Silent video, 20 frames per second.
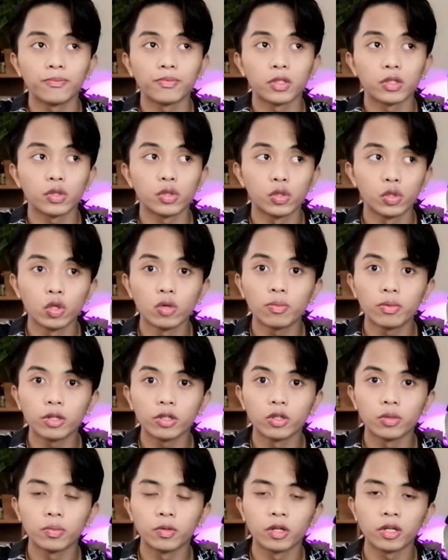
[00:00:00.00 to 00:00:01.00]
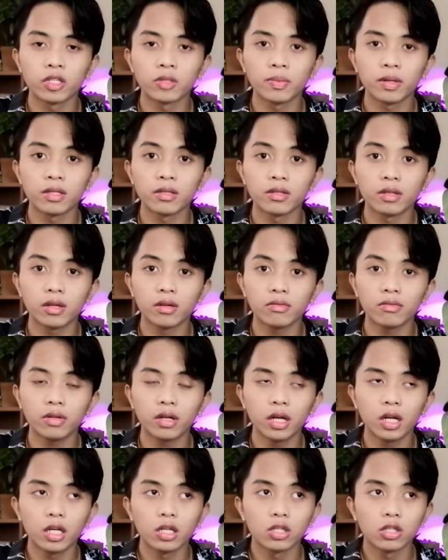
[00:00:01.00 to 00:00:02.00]
super duper expensive.
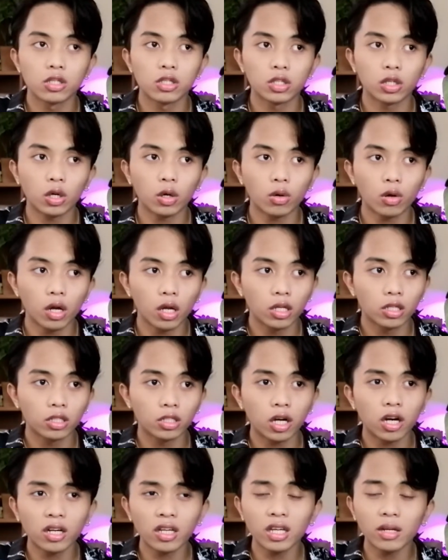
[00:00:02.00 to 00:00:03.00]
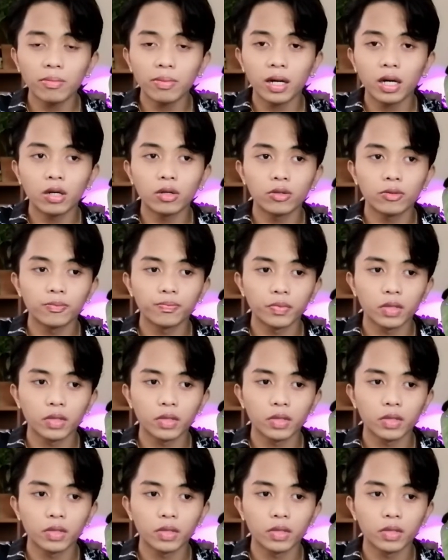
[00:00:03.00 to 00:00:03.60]
So talking about